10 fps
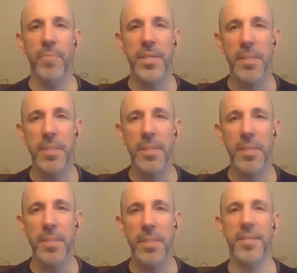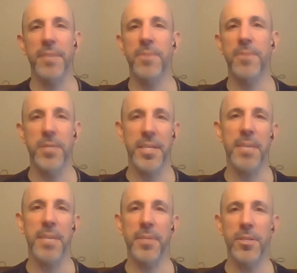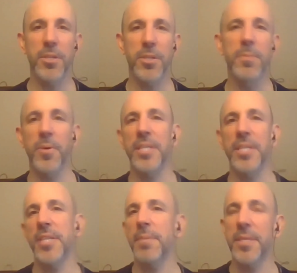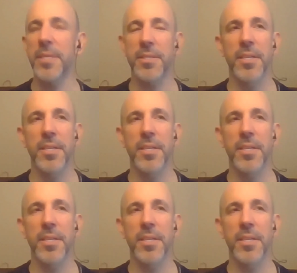let me go back to that first statement, good morning, champions.